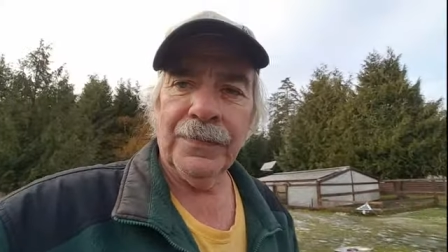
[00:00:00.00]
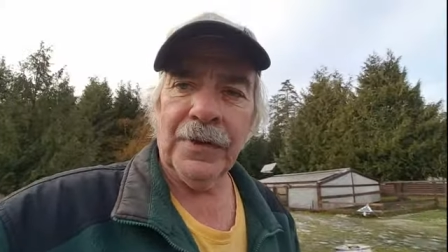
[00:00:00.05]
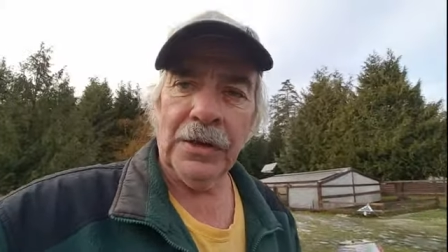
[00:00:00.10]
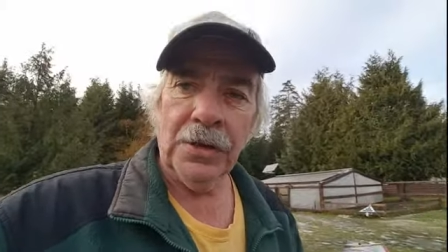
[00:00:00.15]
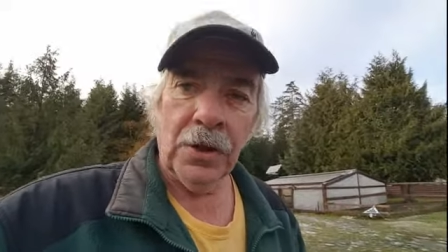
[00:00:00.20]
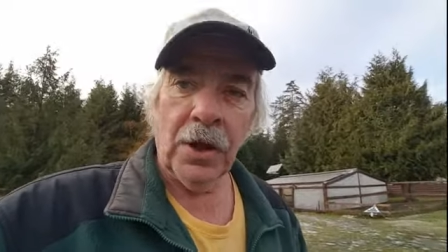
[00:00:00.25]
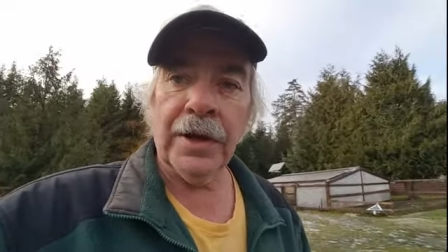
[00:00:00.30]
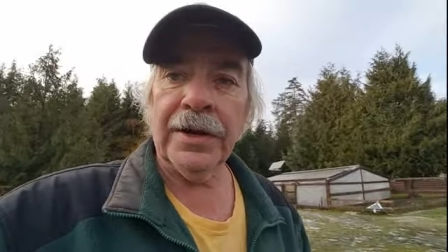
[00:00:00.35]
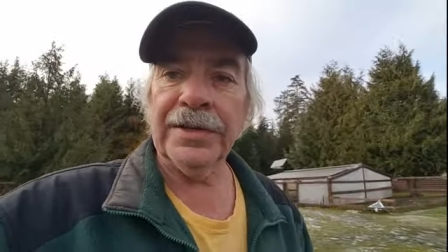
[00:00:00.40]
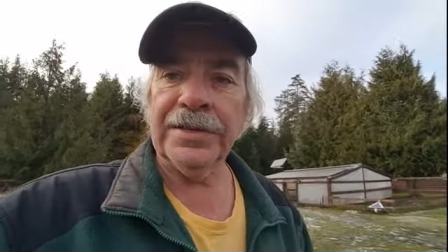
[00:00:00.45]
a
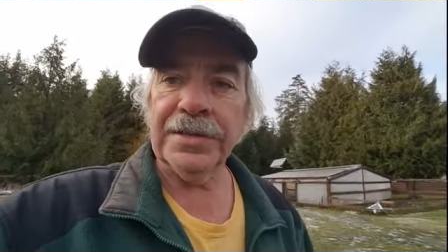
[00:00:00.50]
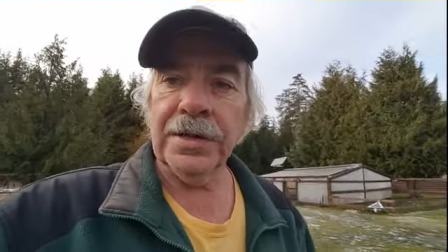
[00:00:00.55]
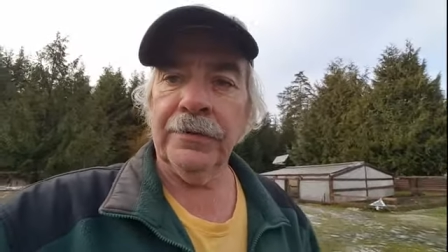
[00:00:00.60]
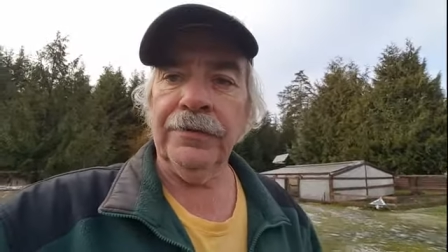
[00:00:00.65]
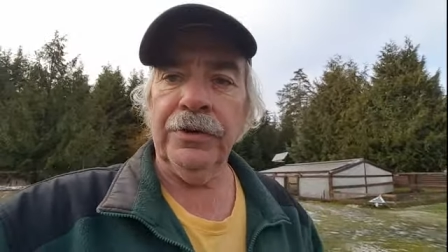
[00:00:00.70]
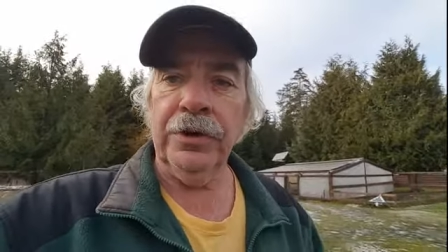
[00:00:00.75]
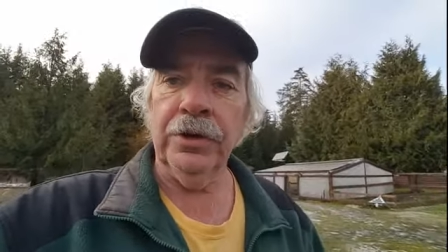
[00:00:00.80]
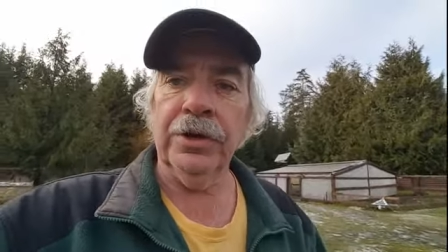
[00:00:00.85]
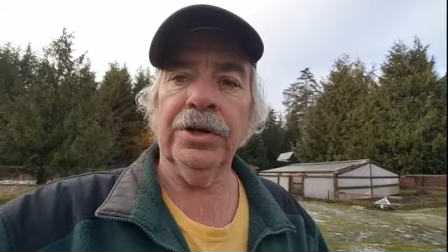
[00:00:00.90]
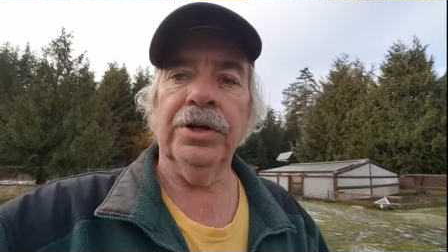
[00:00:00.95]
lot of
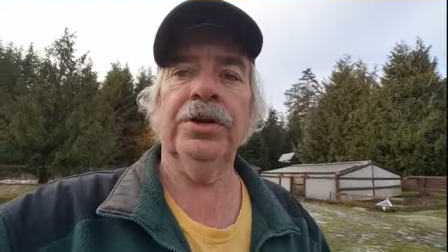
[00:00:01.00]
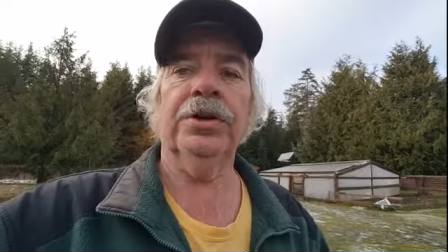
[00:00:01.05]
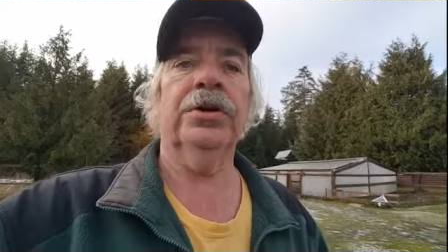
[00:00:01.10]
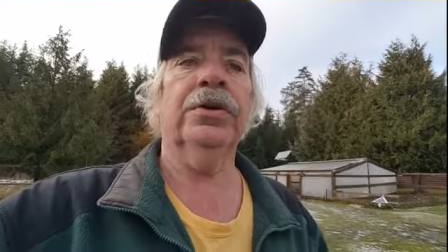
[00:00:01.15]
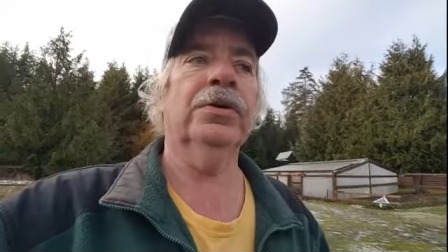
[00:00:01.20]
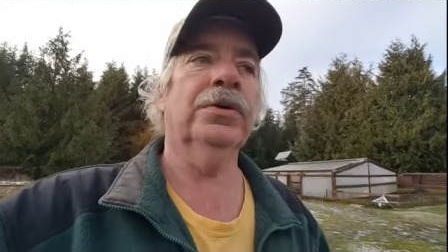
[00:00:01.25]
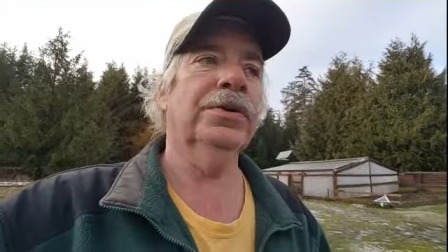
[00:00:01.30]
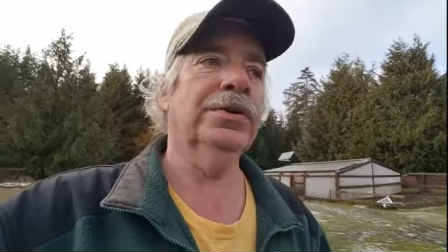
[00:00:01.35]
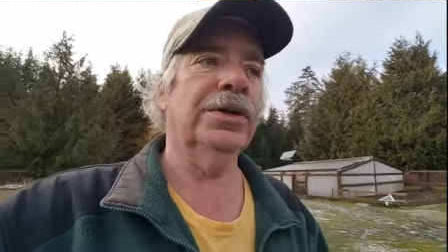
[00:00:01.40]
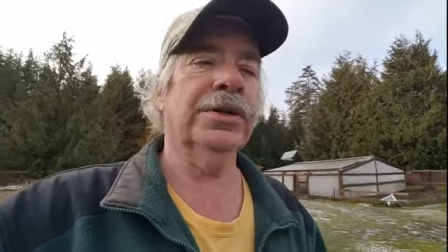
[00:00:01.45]
stuff you can
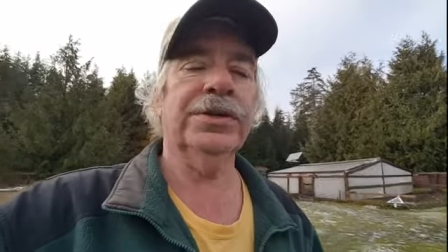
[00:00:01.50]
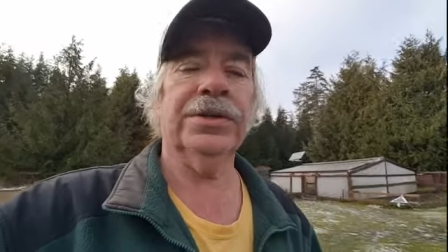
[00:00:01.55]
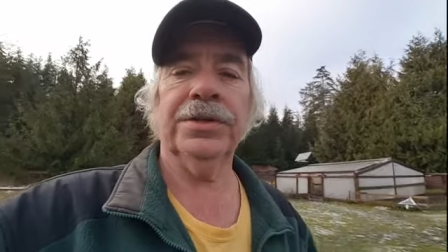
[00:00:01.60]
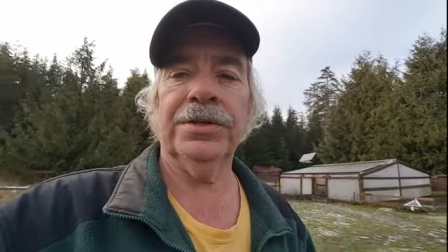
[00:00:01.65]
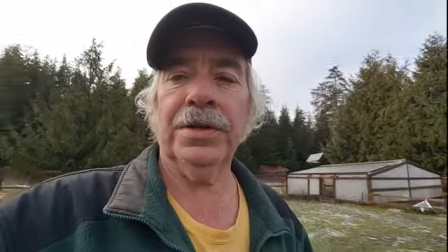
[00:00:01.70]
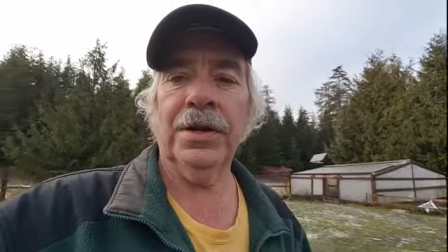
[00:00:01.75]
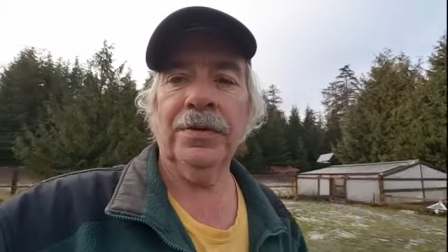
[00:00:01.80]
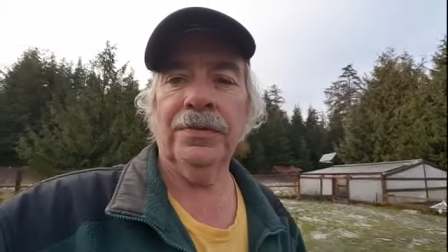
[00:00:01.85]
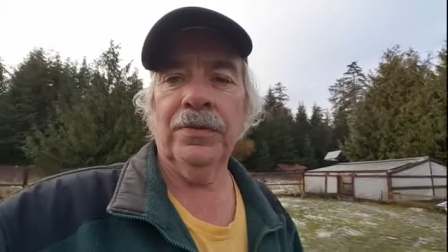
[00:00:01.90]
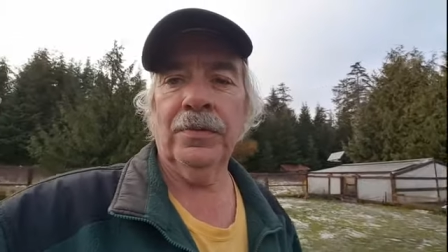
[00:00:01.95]
do just to
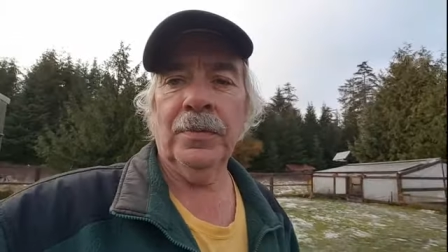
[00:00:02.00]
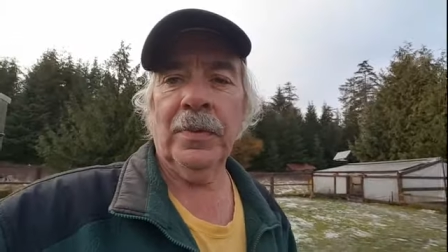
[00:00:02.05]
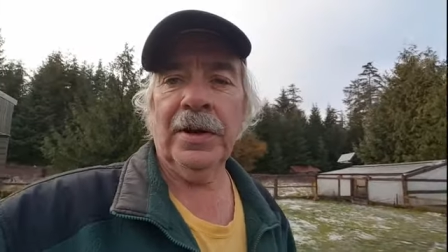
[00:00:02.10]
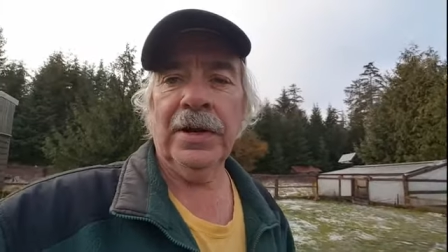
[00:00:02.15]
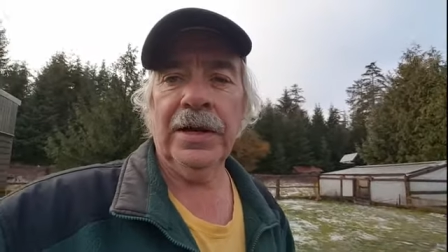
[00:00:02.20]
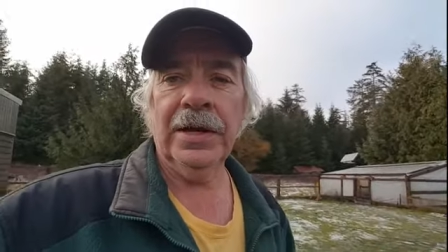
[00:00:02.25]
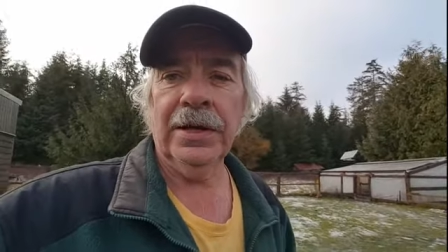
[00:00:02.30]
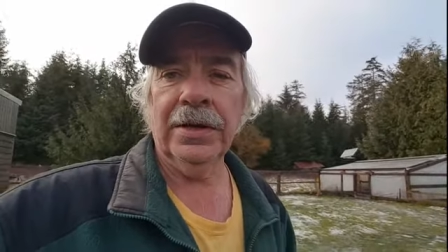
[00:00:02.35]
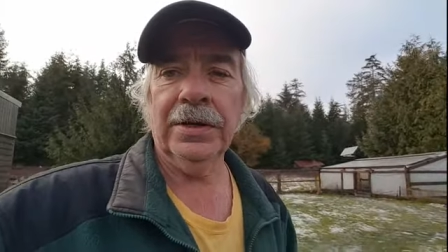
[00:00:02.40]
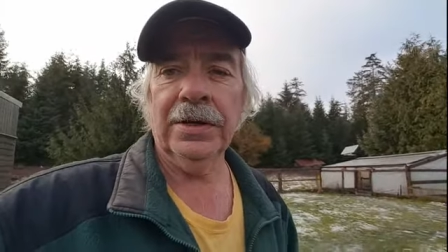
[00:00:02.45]
save you
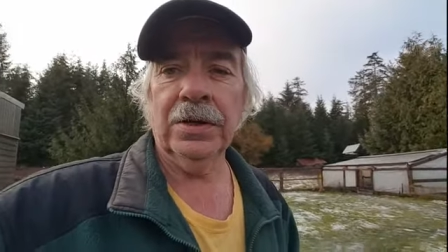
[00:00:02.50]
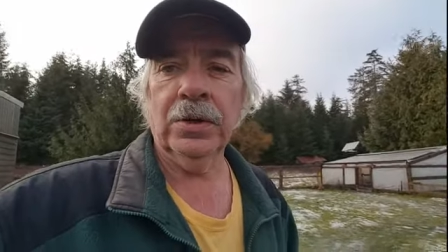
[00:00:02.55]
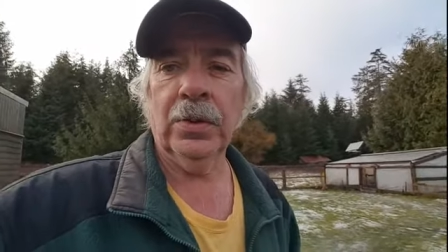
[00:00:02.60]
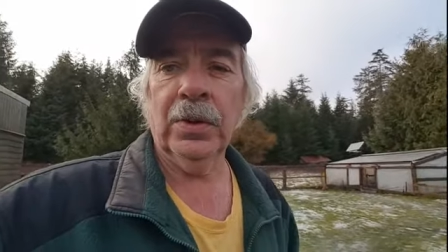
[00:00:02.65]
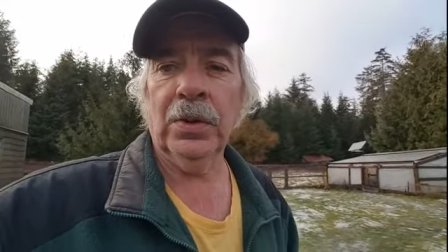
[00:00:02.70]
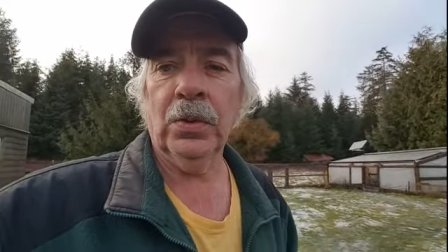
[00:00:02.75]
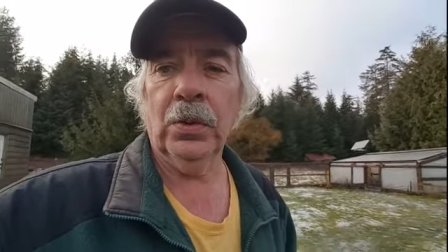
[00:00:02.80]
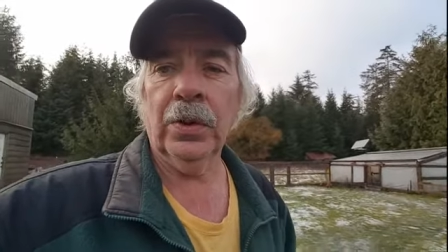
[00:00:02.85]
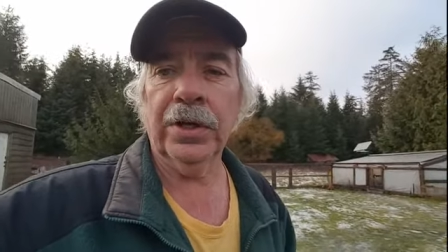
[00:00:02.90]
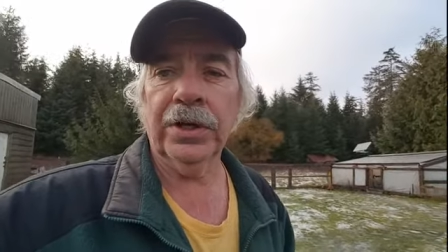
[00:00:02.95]
money and
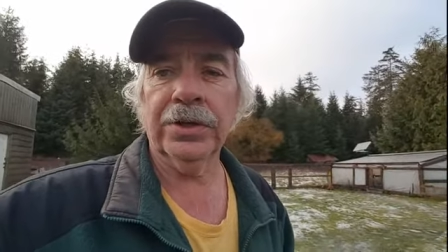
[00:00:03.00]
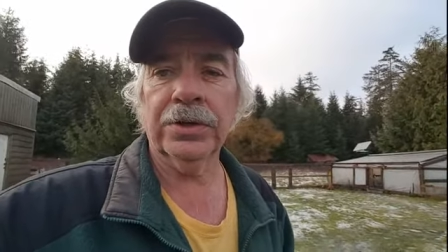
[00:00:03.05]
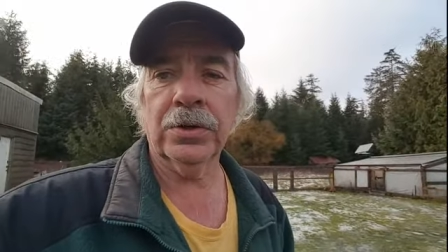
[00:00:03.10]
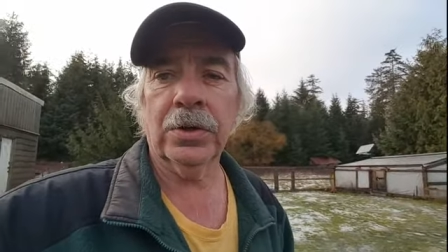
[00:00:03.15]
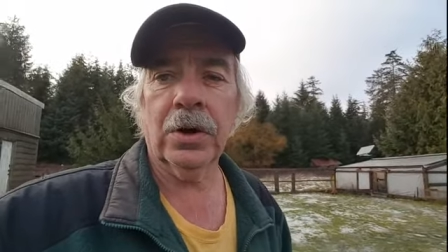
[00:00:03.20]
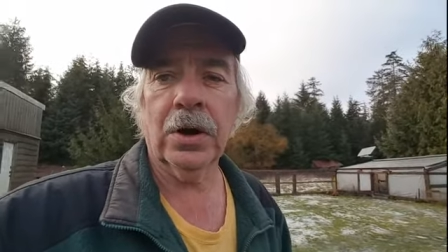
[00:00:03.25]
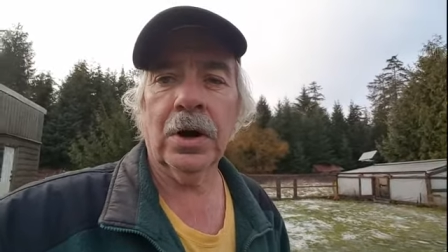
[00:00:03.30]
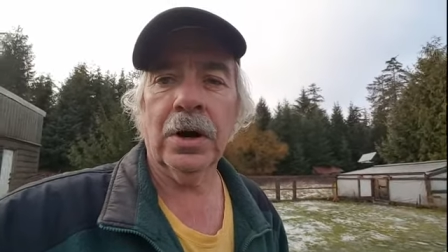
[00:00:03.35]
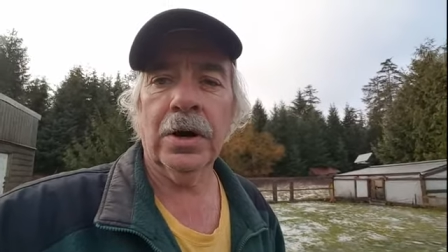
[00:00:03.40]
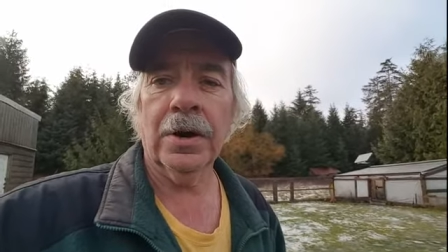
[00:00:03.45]
quit working
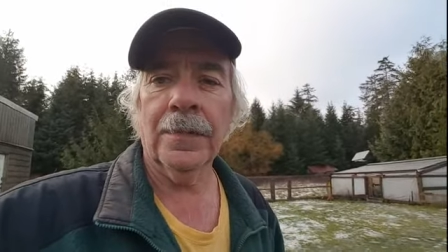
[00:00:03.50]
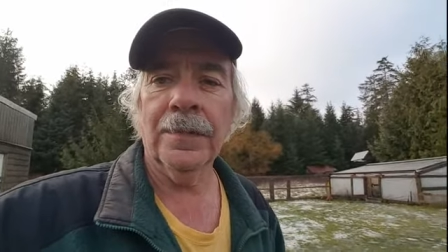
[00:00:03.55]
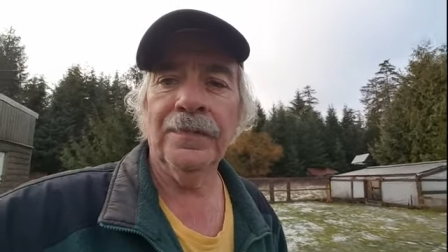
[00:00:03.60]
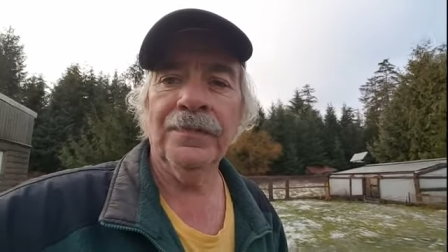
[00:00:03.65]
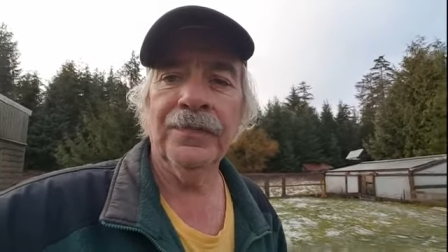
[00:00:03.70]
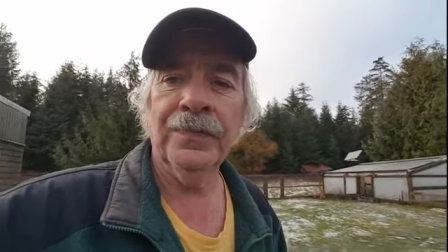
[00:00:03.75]
so hard.